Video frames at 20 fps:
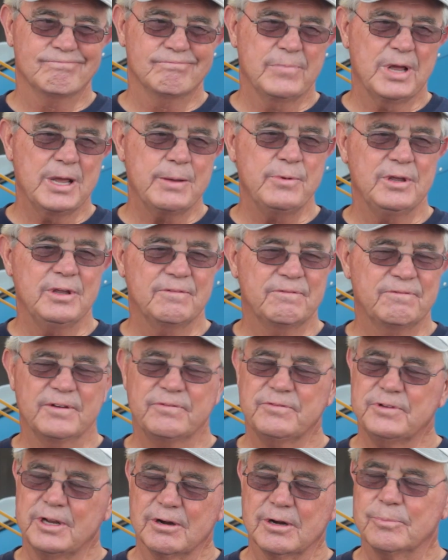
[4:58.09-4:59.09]
maybe
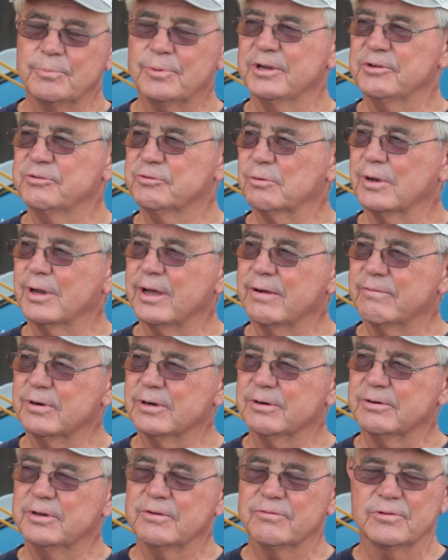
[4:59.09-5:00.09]
50 airplanes we'll have
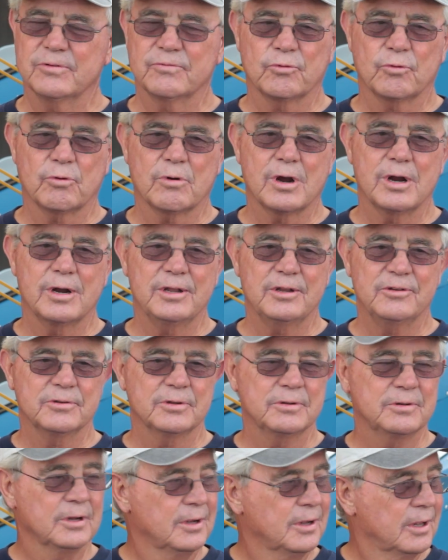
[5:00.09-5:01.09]
here, different
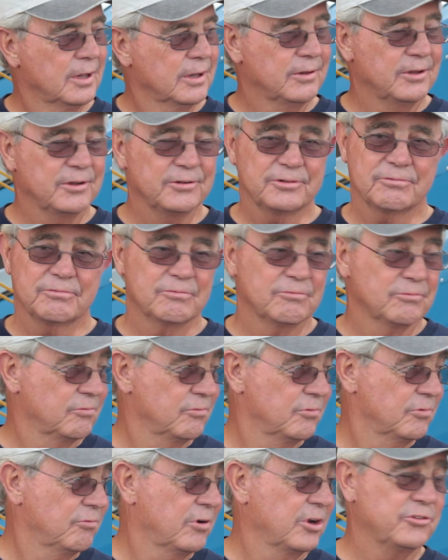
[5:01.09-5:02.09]
varieties. This
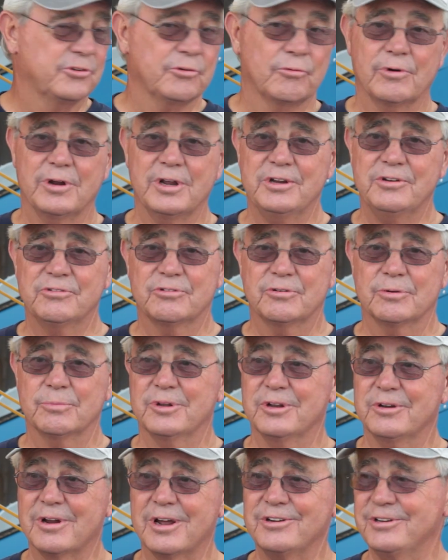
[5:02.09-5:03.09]
runs a range from
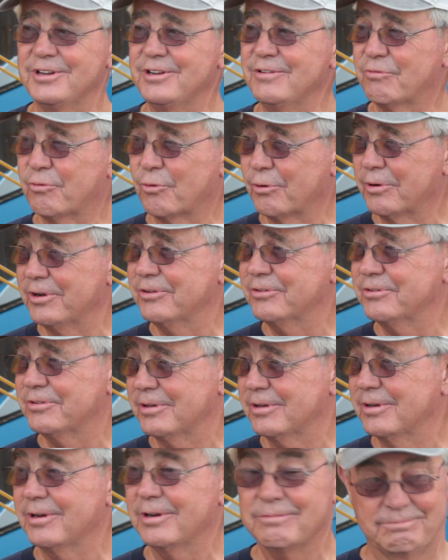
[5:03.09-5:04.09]
the 1940s
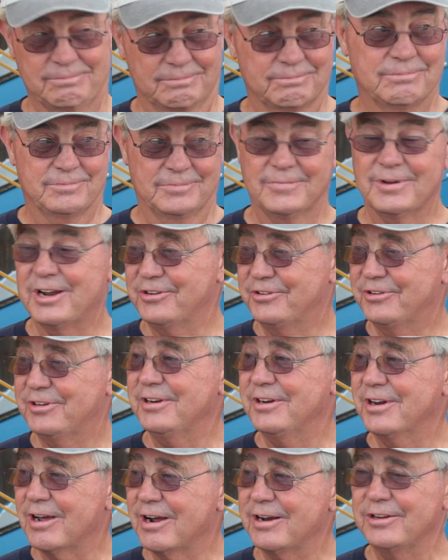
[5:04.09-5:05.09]
to the
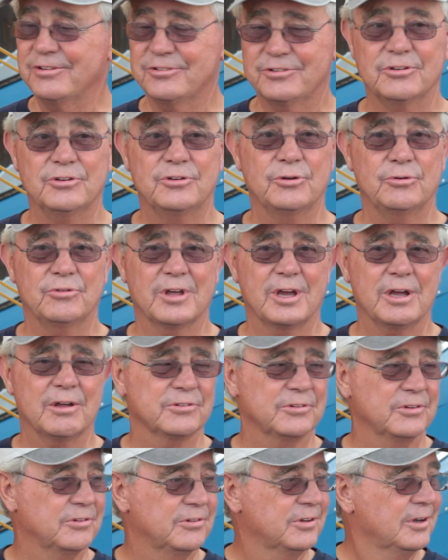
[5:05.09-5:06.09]
1990s and
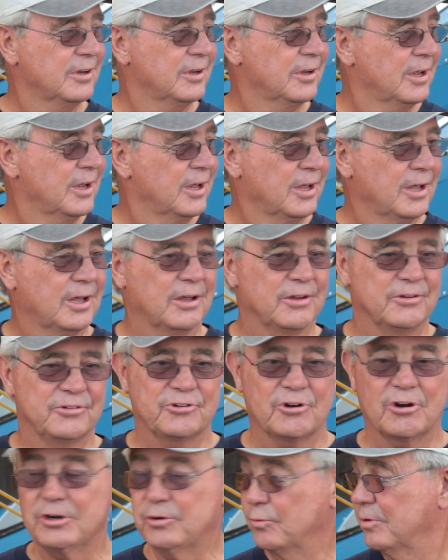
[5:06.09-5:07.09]
2000s.
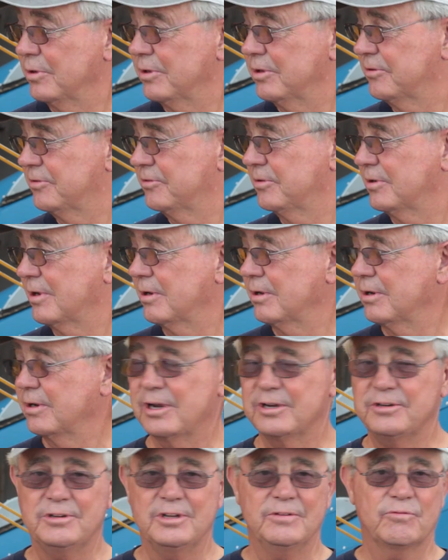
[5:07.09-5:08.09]
Starting with this
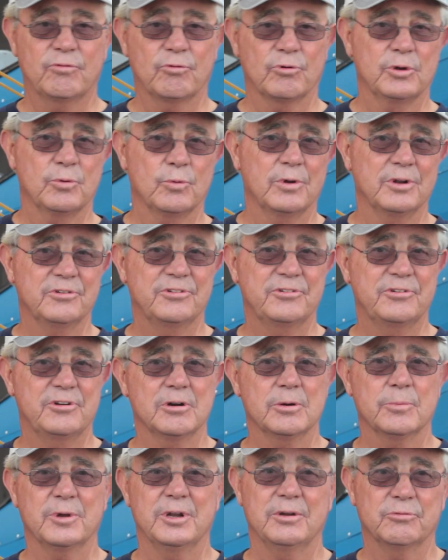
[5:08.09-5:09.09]
1941
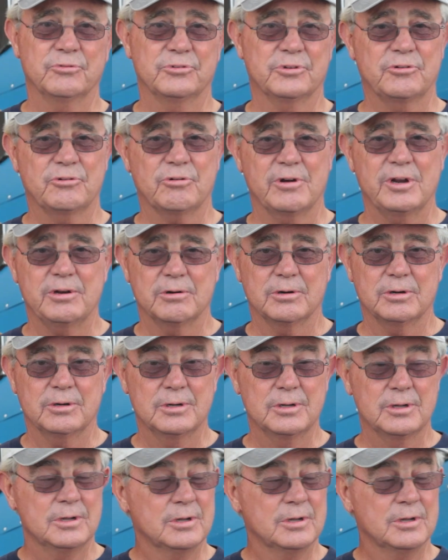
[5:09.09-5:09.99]
Stearman. It was a trainer.